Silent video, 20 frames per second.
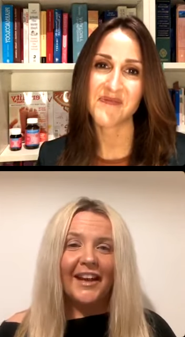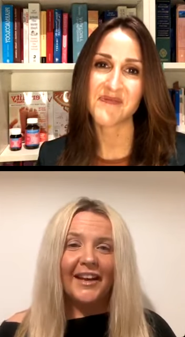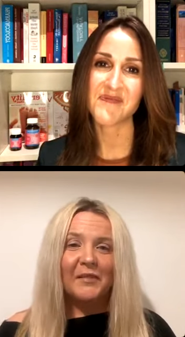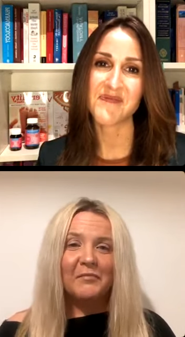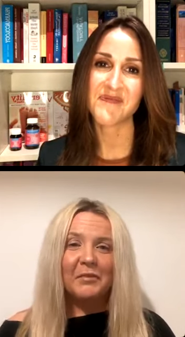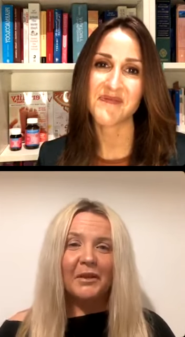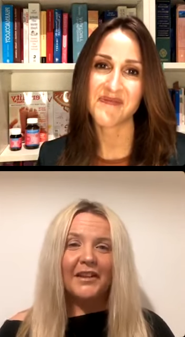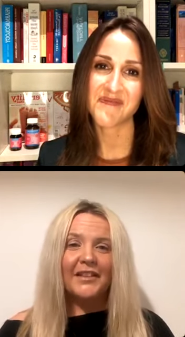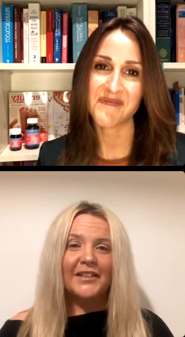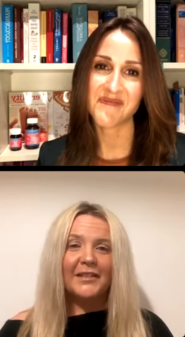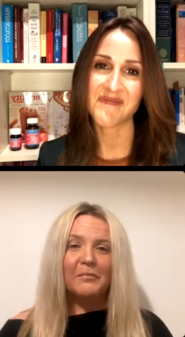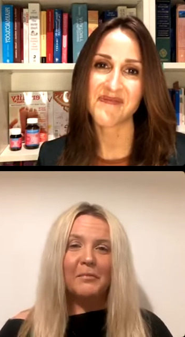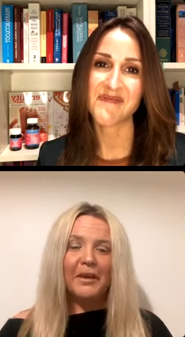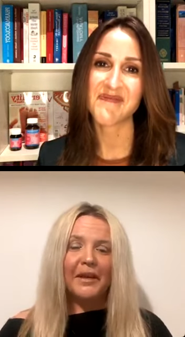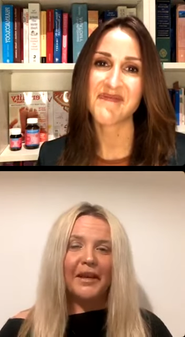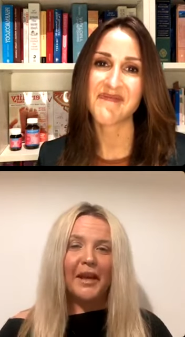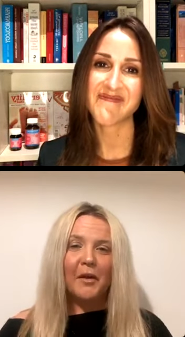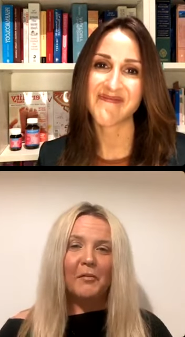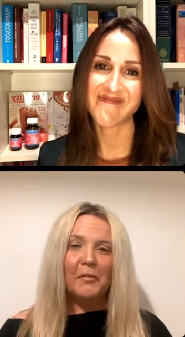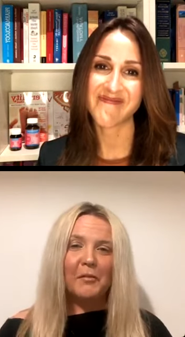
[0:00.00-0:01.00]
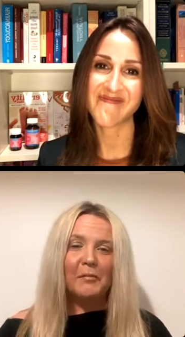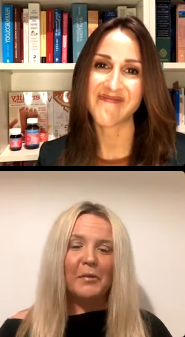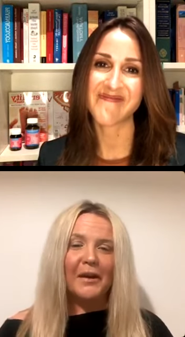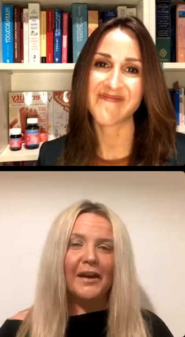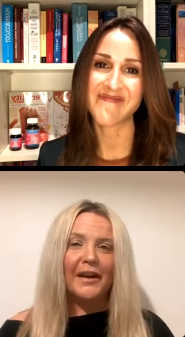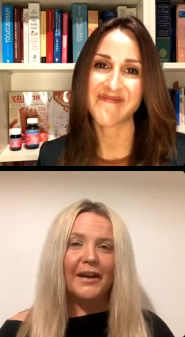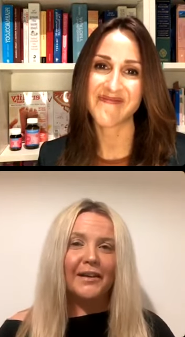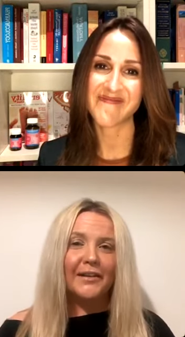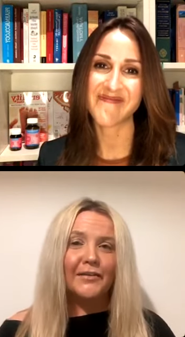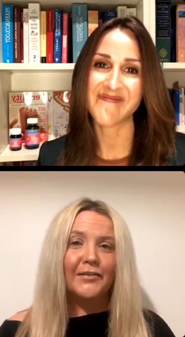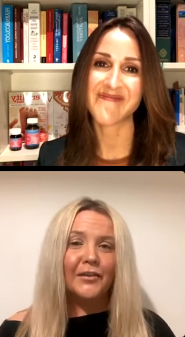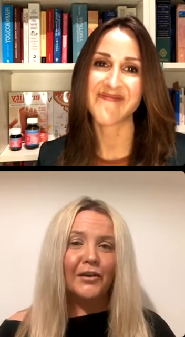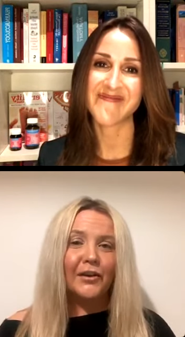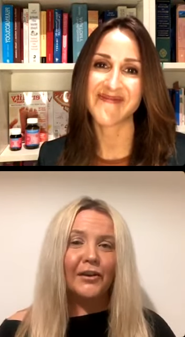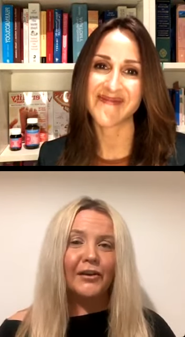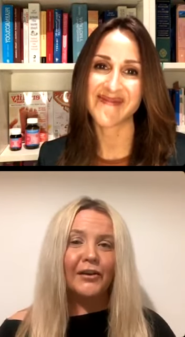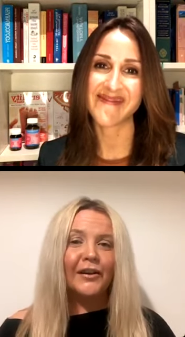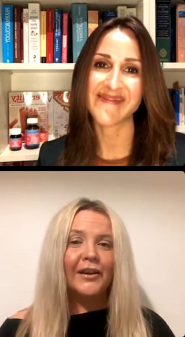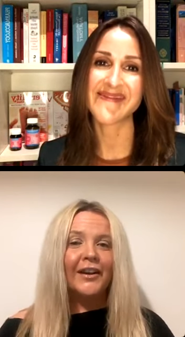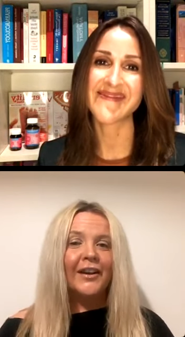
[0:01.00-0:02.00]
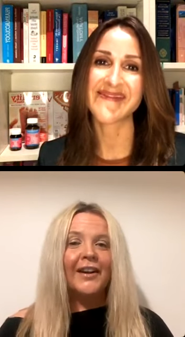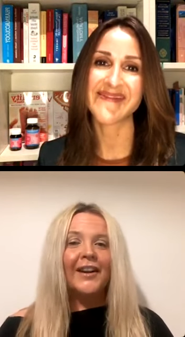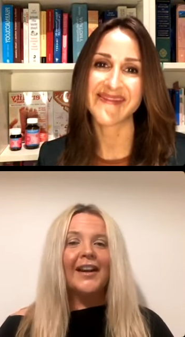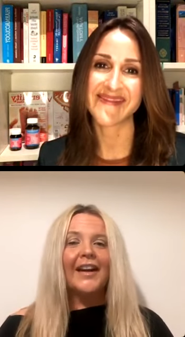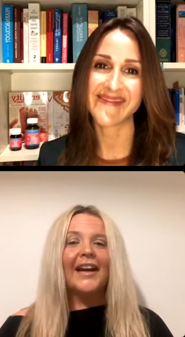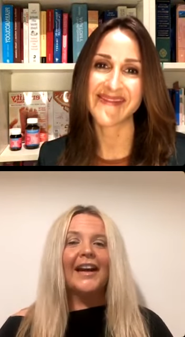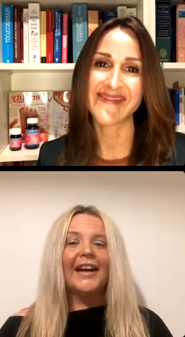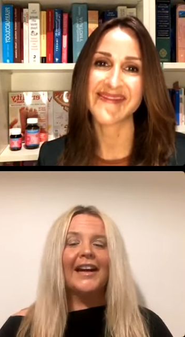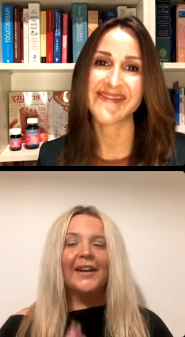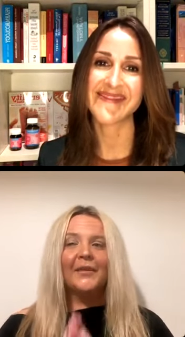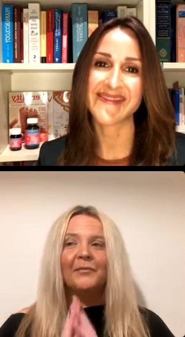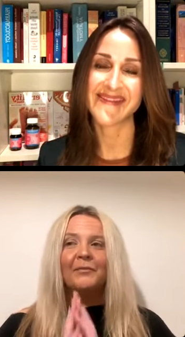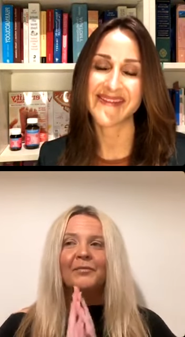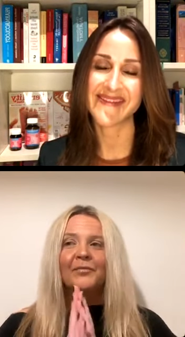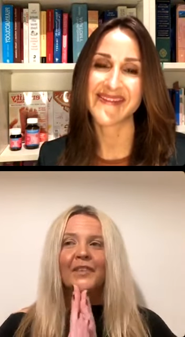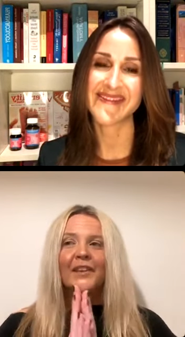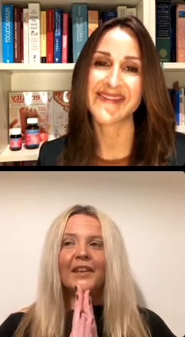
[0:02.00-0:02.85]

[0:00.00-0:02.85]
Speaker 1: at a place to be in albert park so um,